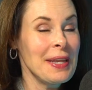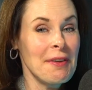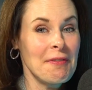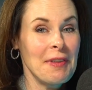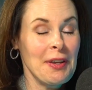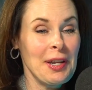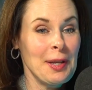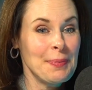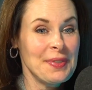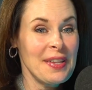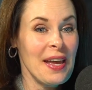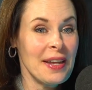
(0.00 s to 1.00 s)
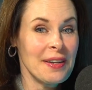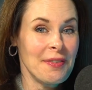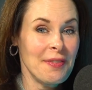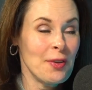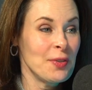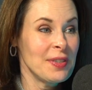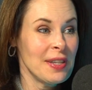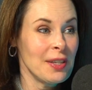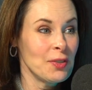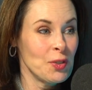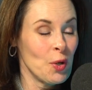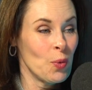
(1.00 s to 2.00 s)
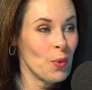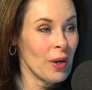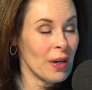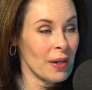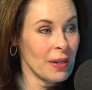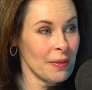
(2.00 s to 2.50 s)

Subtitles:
get very upset if those things don't work.